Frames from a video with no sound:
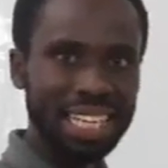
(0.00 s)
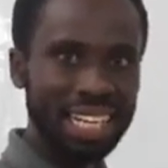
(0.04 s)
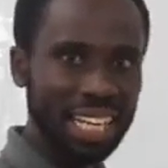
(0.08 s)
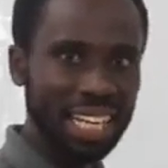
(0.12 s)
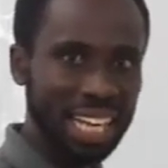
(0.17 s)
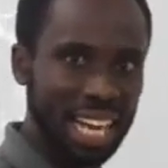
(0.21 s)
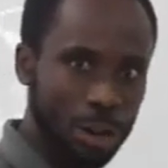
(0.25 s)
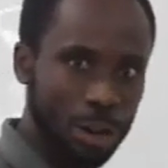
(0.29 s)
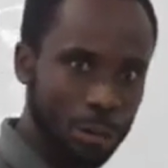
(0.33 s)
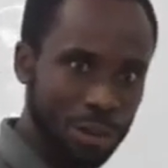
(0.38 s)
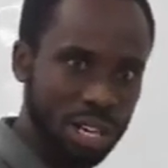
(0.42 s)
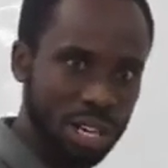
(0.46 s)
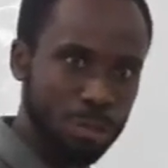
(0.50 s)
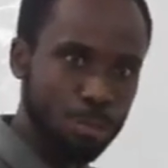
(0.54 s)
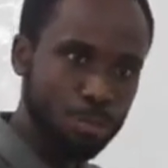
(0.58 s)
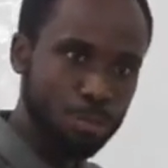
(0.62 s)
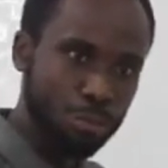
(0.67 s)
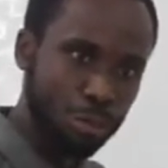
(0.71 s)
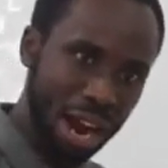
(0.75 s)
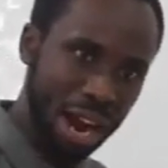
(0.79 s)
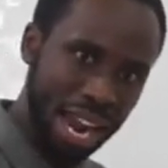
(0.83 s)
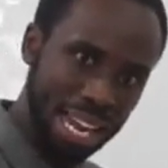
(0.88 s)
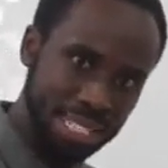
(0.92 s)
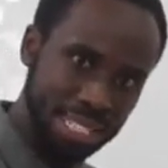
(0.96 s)
clearing
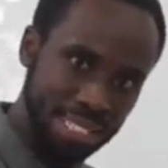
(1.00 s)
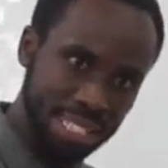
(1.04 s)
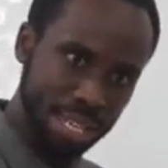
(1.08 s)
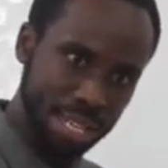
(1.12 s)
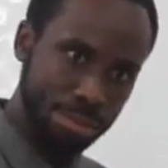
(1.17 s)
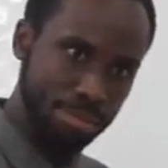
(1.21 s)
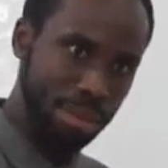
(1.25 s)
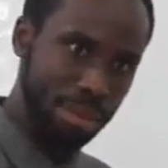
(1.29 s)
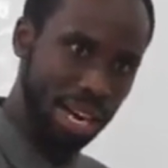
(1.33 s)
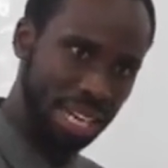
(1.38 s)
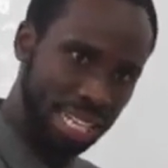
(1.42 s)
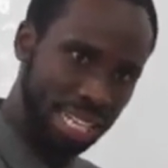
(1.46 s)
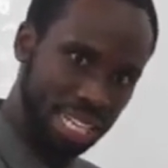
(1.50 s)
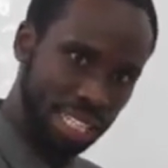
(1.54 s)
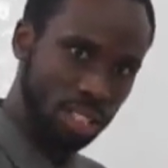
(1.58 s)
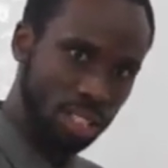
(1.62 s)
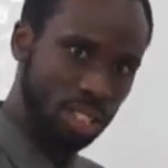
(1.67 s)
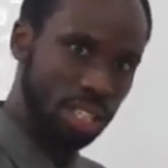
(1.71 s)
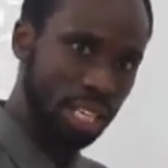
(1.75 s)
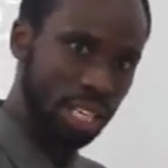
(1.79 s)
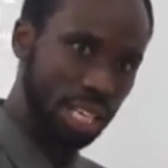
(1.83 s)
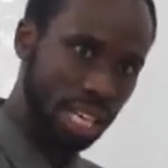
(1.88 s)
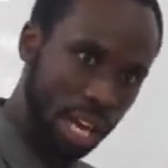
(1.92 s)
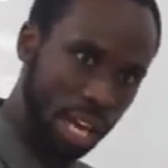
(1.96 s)
price and
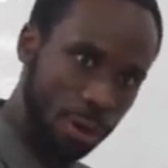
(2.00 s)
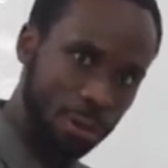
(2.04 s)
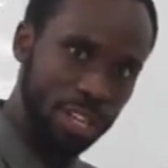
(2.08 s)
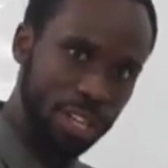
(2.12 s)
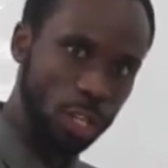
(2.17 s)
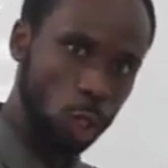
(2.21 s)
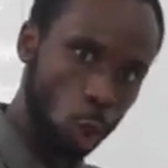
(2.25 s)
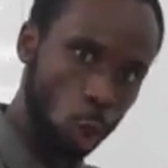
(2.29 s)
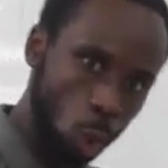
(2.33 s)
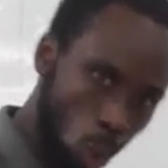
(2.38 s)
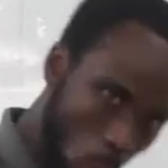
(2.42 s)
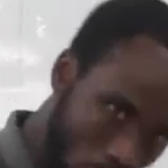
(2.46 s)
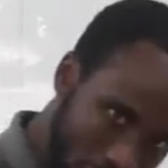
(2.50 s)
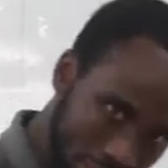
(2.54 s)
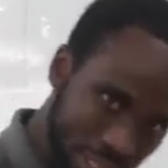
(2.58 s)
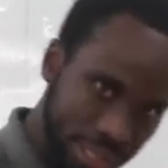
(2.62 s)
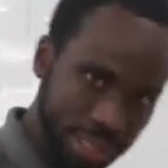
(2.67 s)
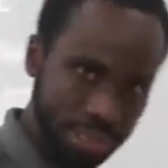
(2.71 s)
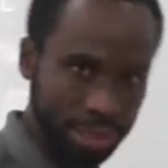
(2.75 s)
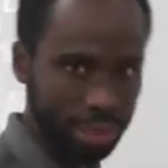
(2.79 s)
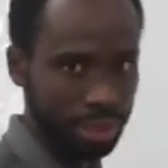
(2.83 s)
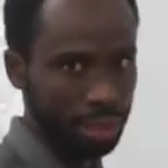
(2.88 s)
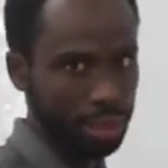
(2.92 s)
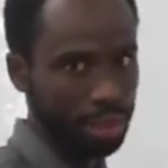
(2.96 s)
market clearing
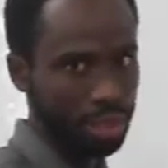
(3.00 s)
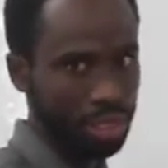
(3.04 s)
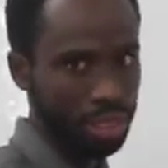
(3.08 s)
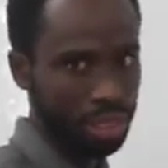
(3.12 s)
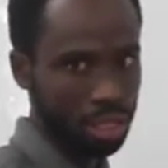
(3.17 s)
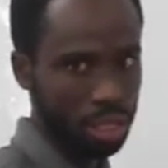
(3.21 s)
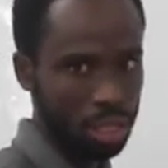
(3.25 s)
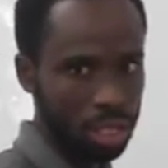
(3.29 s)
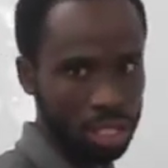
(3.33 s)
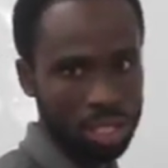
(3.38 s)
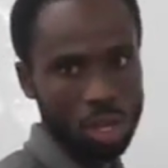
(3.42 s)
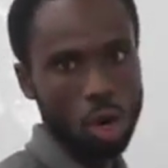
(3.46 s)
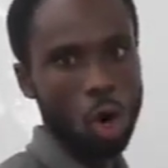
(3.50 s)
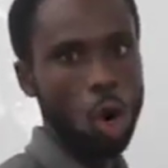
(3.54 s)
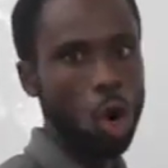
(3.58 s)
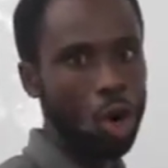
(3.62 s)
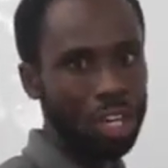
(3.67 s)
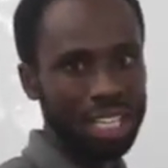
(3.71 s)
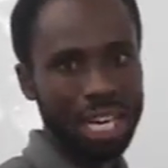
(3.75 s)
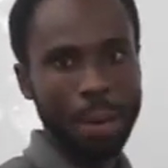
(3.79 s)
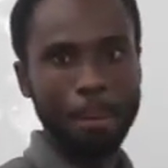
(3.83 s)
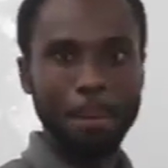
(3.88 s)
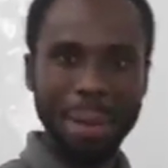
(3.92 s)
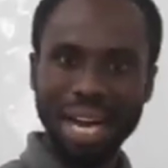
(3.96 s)
quantity, or
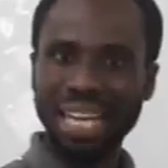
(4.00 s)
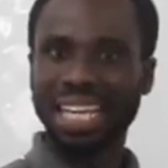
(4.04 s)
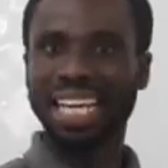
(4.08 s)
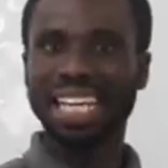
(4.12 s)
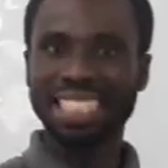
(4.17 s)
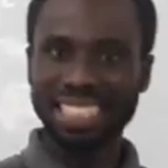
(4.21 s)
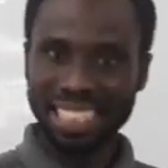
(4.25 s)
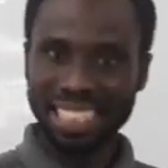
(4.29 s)
the market